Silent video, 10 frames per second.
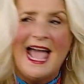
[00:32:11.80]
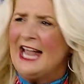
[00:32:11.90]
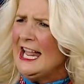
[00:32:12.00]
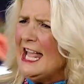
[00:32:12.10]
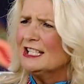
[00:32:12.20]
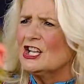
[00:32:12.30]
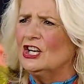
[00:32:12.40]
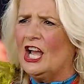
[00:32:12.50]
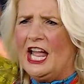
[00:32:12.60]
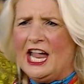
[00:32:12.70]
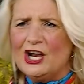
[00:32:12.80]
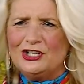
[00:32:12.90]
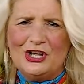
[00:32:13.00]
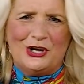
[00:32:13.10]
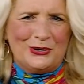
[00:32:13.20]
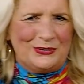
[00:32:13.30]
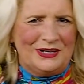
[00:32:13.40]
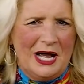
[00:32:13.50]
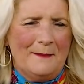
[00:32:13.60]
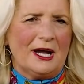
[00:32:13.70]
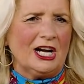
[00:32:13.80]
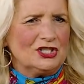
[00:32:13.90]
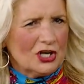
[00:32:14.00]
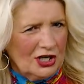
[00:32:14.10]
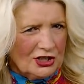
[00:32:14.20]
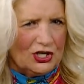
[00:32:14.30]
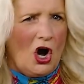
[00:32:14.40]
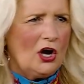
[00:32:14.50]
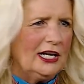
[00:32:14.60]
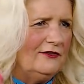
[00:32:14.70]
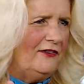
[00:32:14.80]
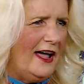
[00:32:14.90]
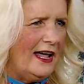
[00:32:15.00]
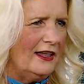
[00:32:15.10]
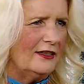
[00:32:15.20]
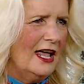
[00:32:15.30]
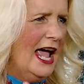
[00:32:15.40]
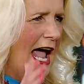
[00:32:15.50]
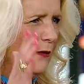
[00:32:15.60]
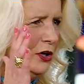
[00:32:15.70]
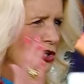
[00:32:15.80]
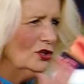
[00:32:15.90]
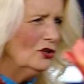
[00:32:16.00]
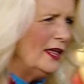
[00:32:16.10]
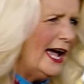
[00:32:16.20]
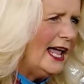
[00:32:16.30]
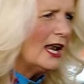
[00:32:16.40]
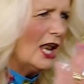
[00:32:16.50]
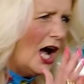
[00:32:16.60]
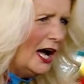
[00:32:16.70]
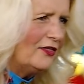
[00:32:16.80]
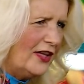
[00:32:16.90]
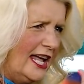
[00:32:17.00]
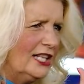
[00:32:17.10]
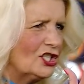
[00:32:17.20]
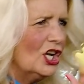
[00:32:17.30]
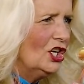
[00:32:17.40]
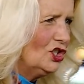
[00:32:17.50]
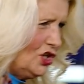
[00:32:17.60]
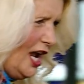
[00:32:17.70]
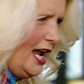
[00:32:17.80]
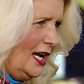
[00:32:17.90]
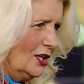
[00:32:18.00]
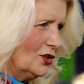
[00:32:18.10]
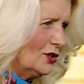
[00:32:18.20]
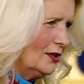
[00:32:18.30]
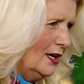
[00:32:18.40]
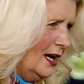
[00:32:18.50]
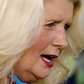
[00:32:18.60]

And He's going to hear you because you're going to talk in faith. And when you do that, lot, things change.